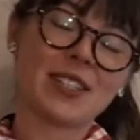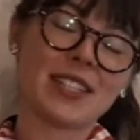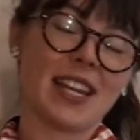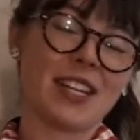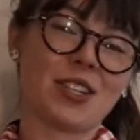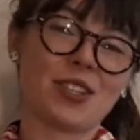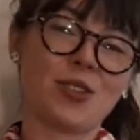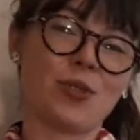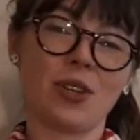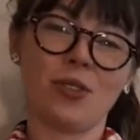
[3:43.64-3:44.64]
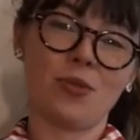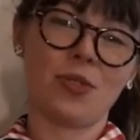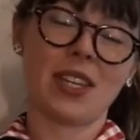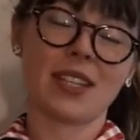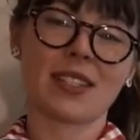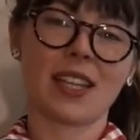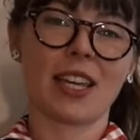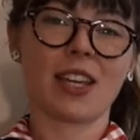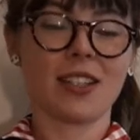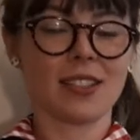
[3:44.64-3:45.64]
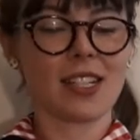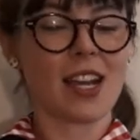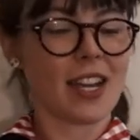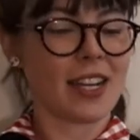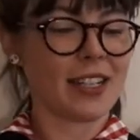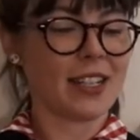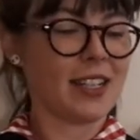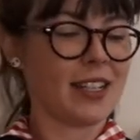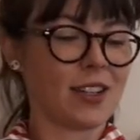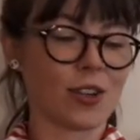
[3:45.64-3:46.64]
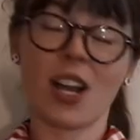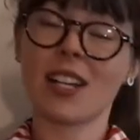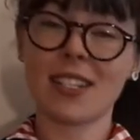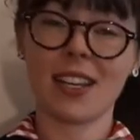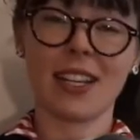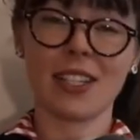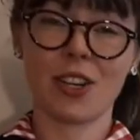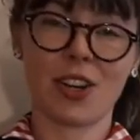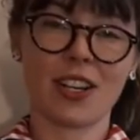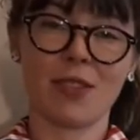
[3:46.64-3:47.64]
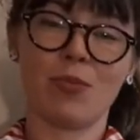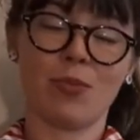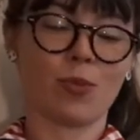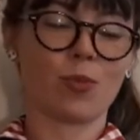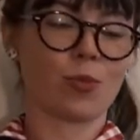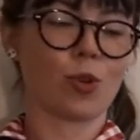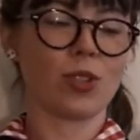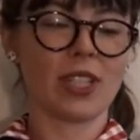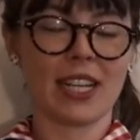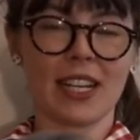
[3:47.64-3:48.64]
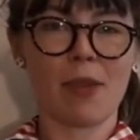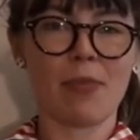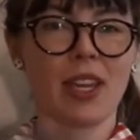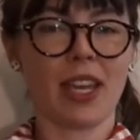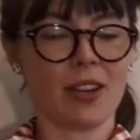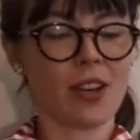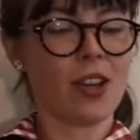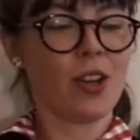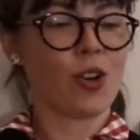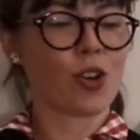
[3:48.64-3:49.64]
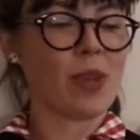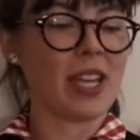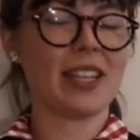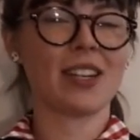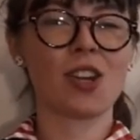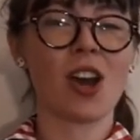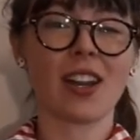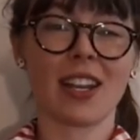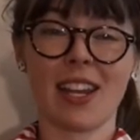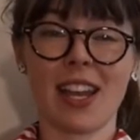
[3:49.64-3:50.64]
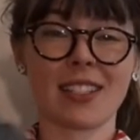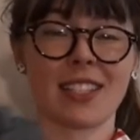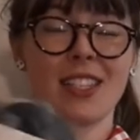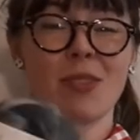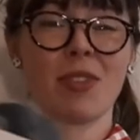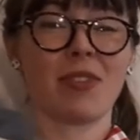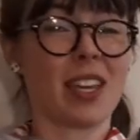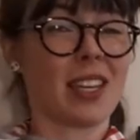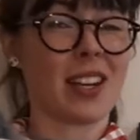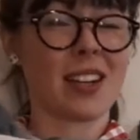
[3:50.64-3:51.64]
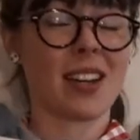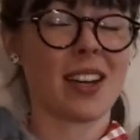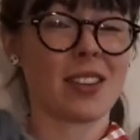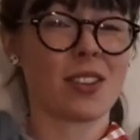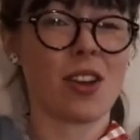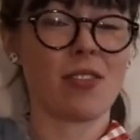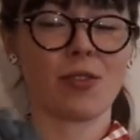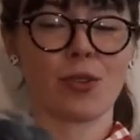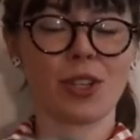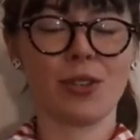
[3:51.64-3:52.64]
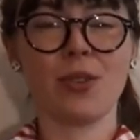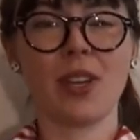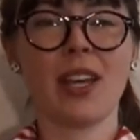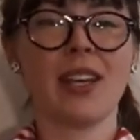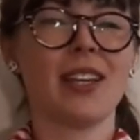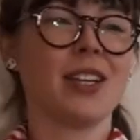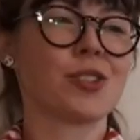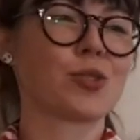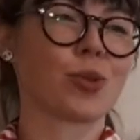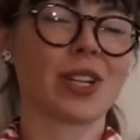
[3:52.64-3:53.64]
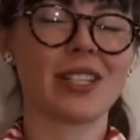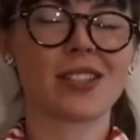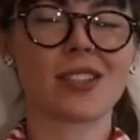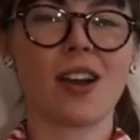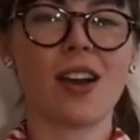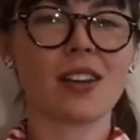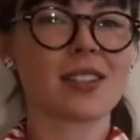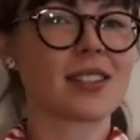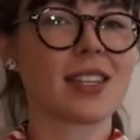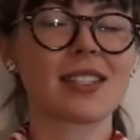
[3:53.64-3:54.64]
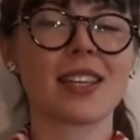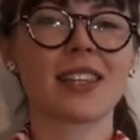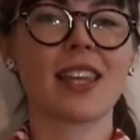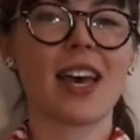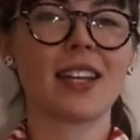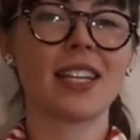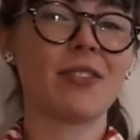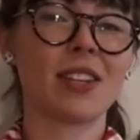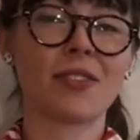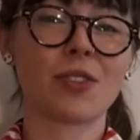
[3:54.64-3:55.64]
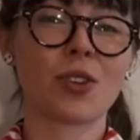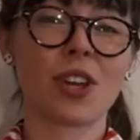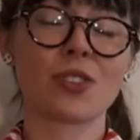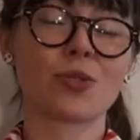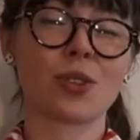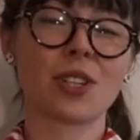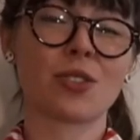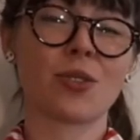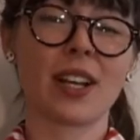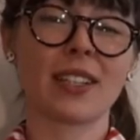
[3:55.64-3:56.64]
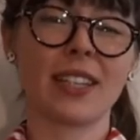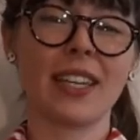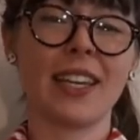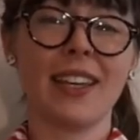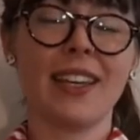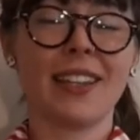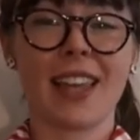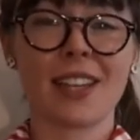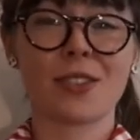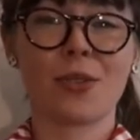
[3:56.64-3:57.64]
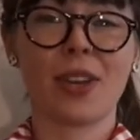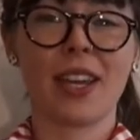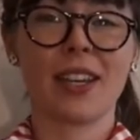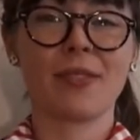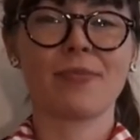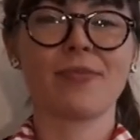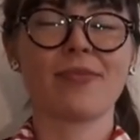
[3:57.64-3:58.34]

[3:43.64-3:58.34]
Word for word: stages, you can do things like tying or untying yarn and rolling it up again, or making a knot and asking them if they can untie the knot for you. Sorting socks, things like that, even if they're not sorted correctly that's okay.